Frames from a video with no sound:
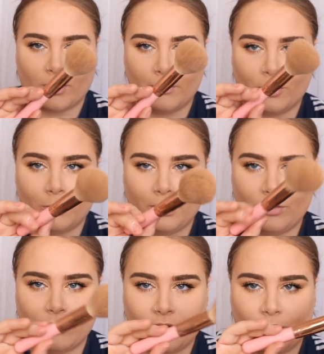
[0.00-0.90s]
So I'm going to be
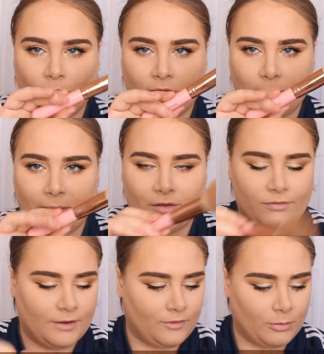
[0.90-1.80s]
using quite a big
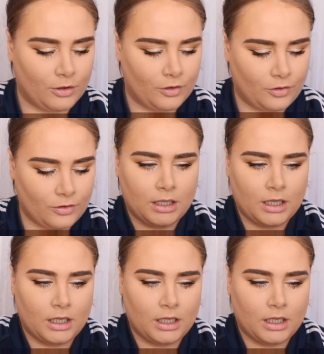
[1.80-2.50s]
fluffy brush.